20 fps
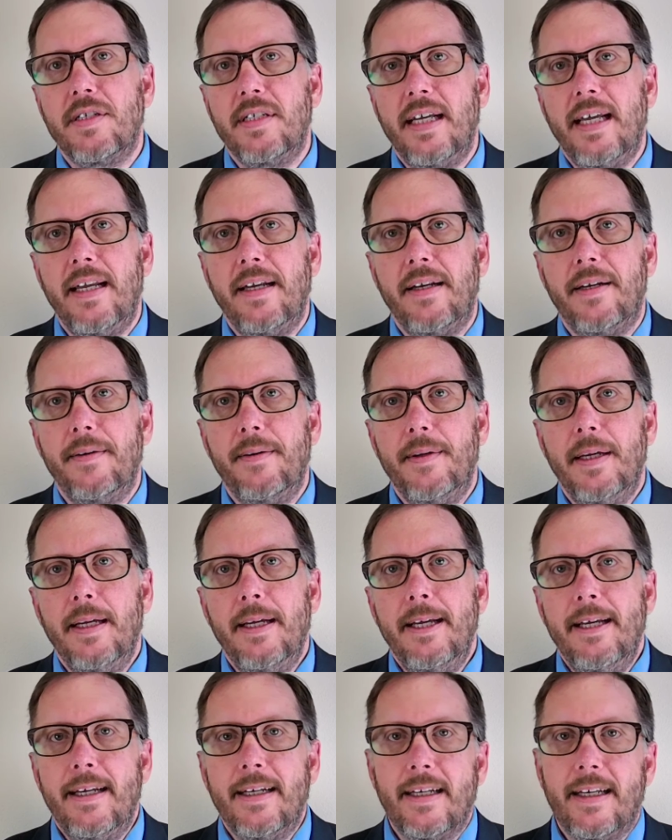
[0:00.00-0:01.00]
end.
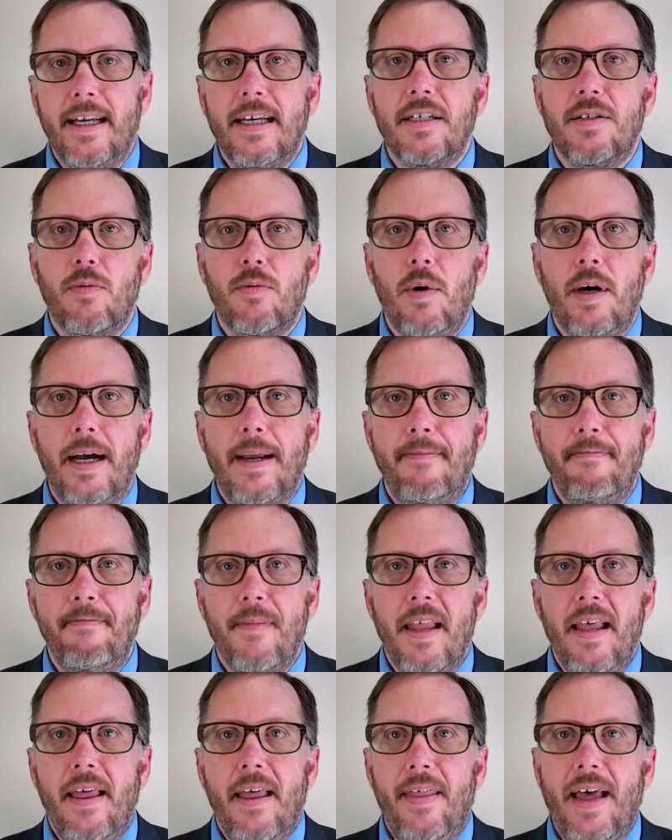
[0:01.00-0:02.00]
And guess what?
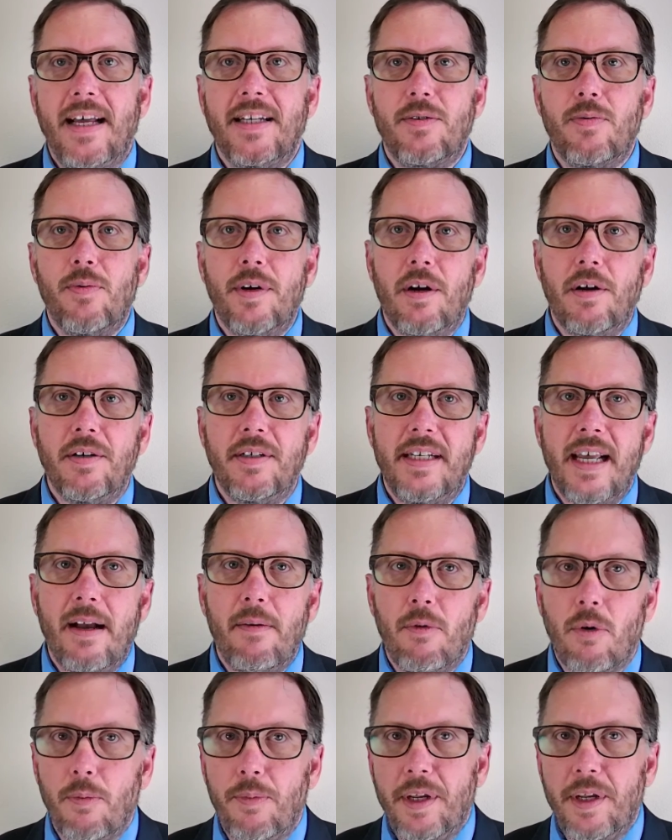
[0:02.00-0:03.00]
That's when our debt
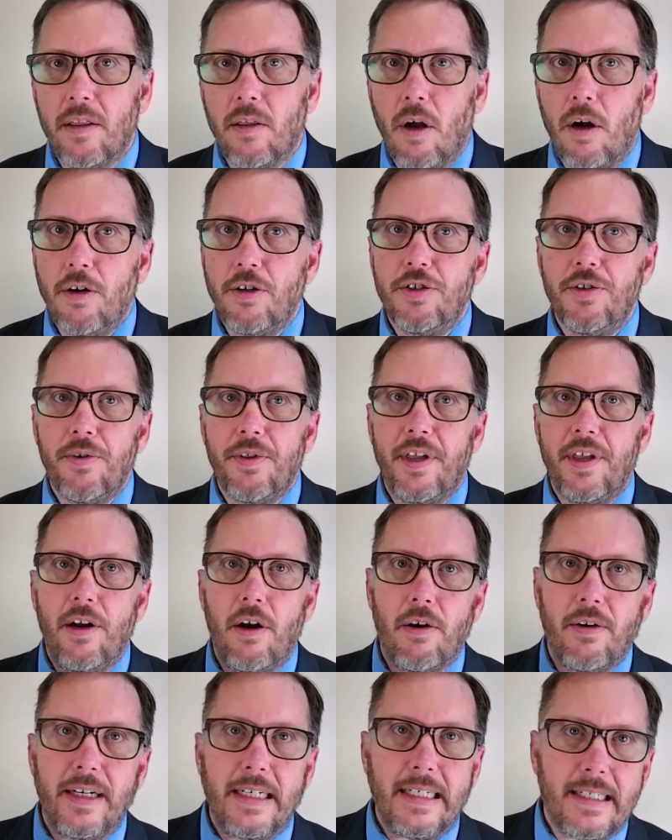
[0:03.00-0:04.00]
will be larger than
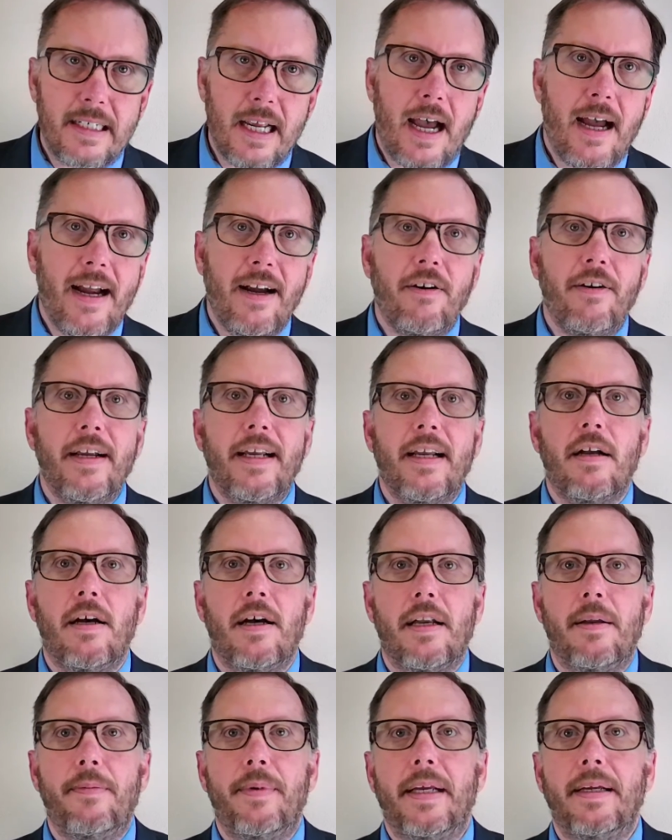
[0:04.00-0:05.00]
our entire
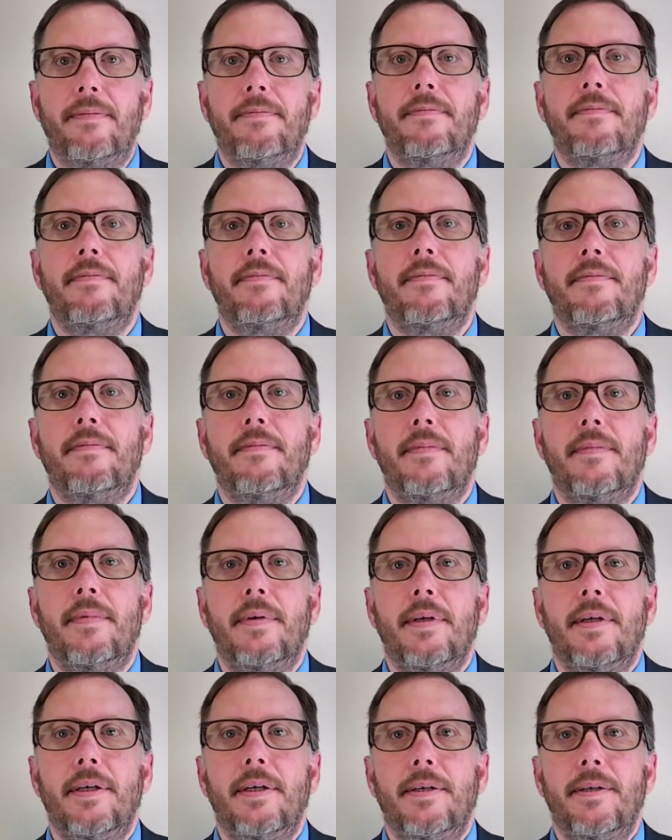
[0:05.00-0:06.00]
economy.
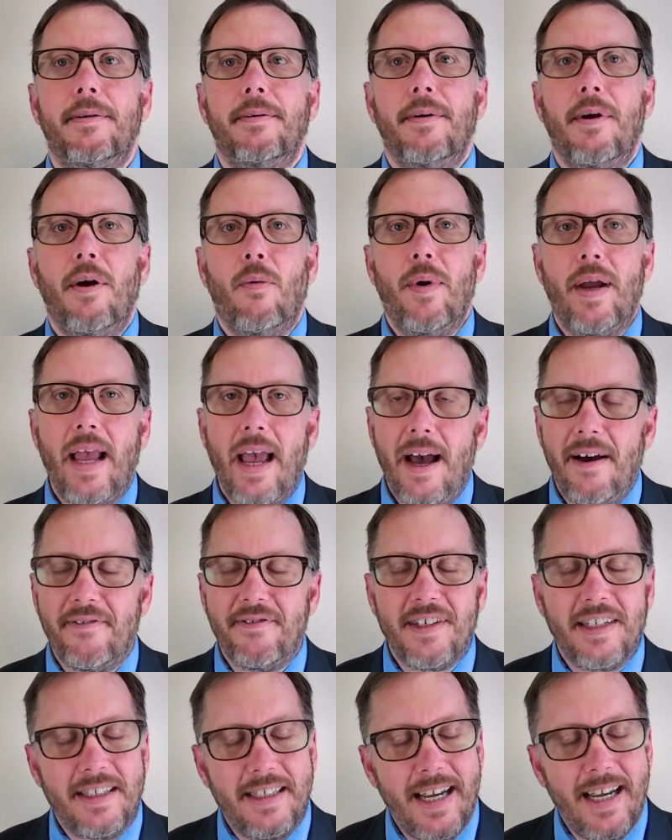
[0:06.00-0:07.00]
We have
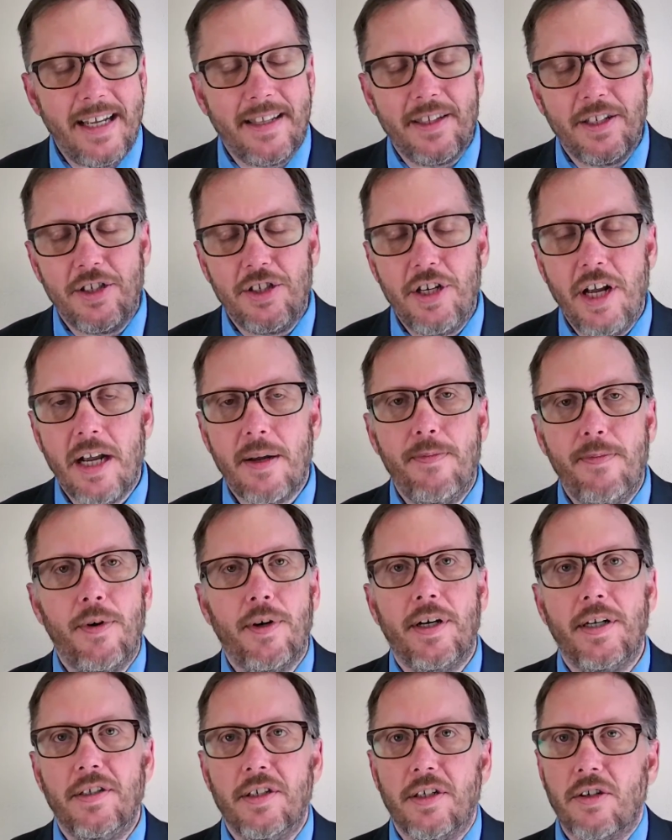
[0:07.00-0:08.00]
to take the checkbook
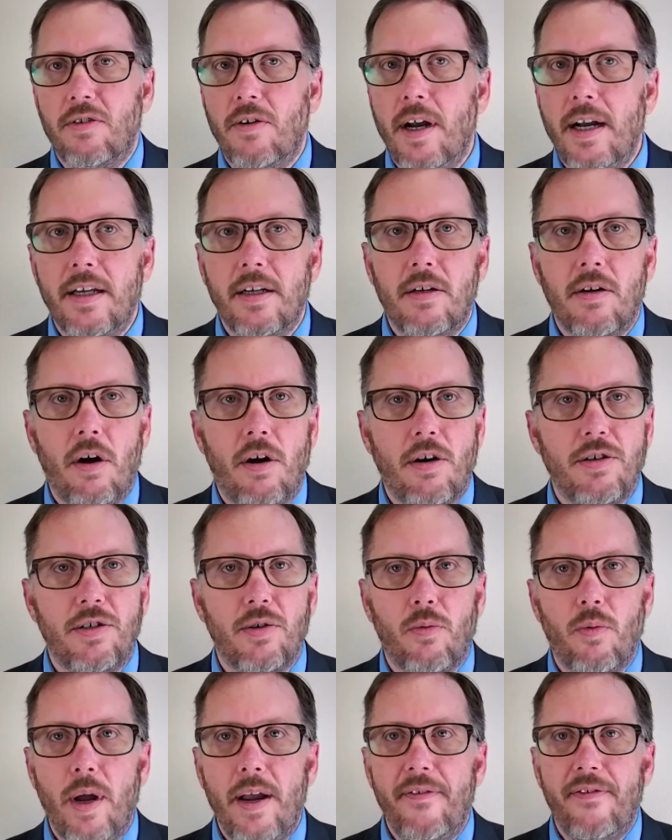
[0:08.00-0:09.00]
and the credit cards
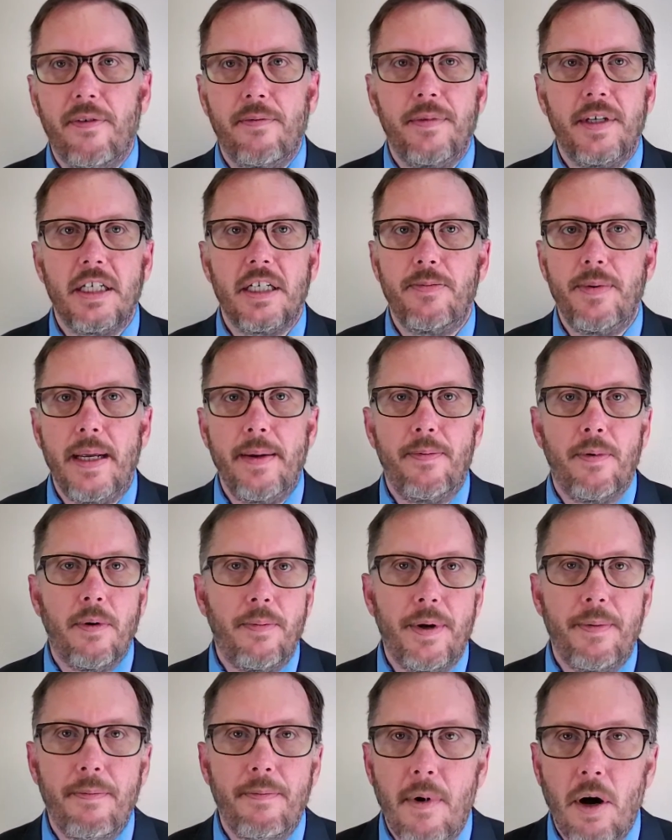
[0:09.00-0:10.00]
away from these people,
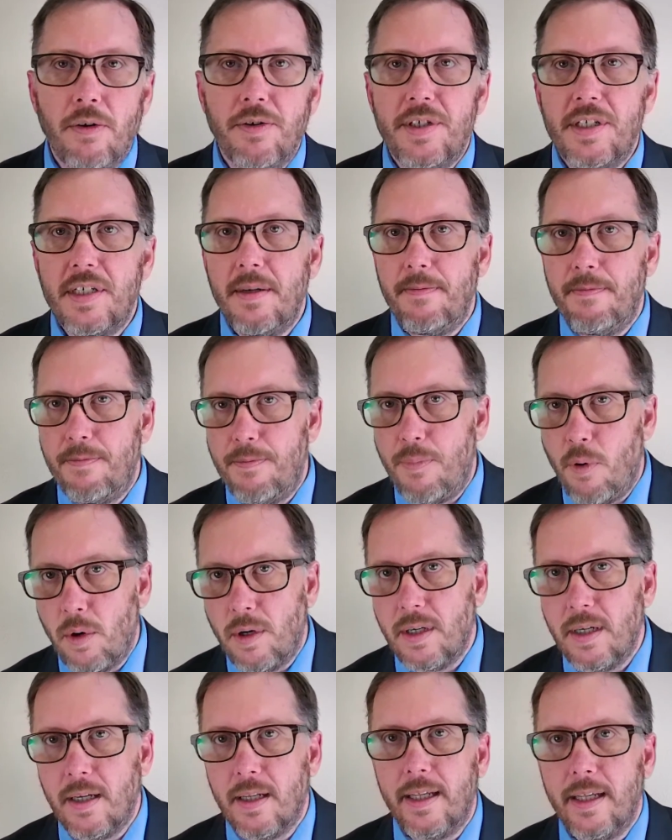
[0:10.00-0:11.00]
but most
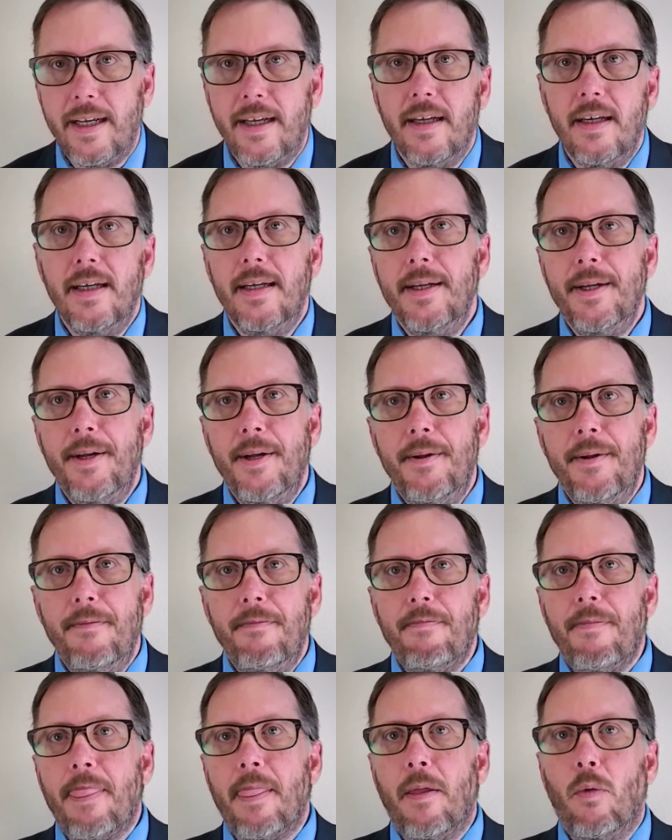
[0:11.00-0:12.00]
importantly,
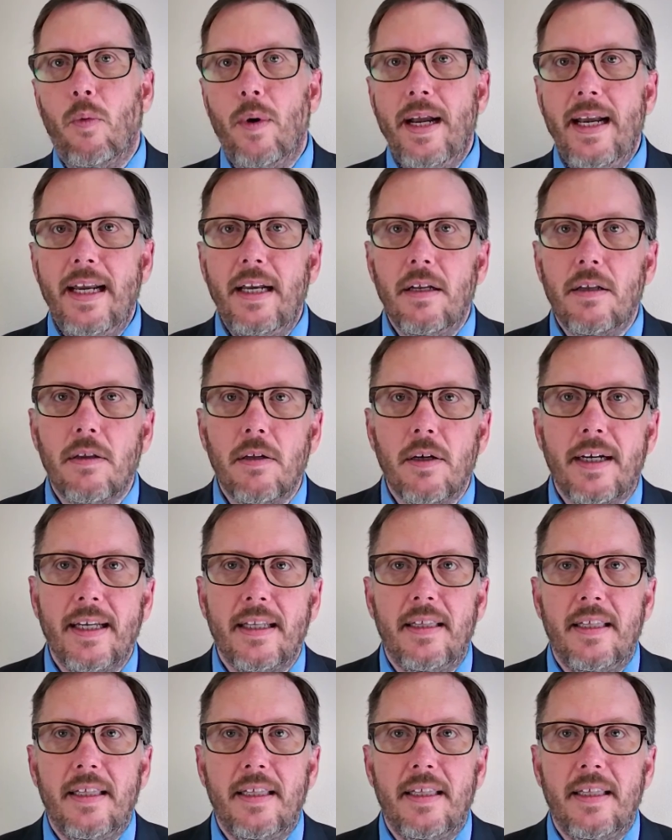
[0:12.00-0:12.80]
we need to look at